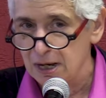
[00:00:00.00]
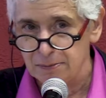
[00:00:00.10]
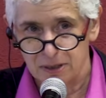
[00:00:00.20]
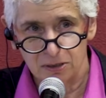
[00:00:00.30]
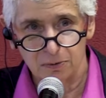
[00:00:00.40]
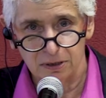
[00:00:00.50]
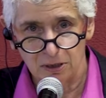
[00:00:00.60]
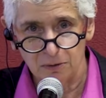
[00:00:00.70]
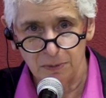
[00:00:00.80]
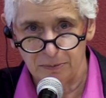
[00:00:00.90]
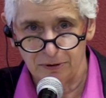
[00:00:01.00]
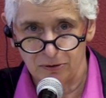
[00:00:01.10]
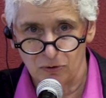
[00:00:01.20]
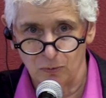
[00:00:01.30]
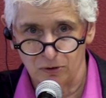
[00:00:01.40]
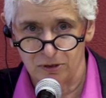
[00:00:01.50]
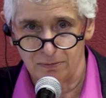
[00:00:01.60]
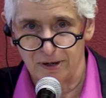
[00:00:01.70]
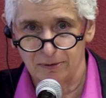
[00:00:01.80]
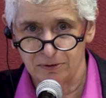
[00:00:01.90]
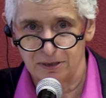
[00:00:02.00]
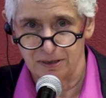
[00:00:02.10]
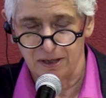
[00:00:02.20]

Because when young people hear the word democracy,